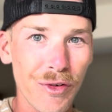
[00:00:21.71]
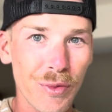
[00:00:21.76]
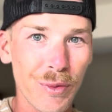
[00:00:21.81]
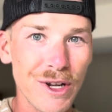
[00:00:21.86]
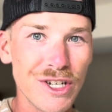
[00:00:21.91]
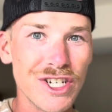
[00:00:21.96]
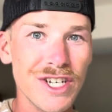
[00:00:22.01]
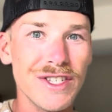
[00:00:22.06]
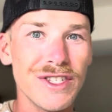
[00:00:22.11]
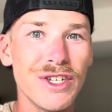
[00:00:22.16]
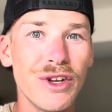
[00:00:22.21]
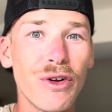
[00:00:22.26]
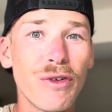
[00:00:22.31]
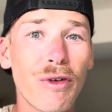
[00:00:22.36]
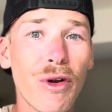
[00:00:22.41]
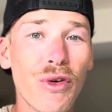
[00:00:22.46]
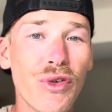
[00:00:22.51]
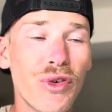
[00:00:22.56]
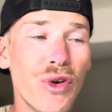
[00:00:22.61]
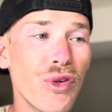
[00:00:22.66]
which is
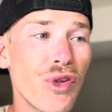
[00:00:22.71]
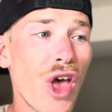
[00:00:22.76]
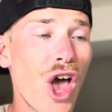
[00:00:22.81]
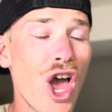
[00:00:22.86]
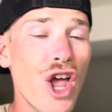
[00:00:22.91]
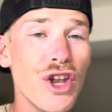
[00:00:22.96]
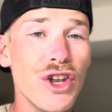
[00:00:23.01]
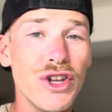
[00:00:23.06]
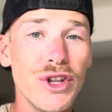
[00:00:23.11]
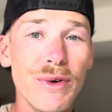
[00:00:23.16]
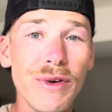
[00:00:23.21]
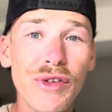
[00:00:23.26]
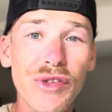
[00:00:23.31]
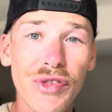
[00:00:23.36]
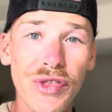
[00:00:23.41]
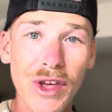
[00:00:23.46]
Universal's newest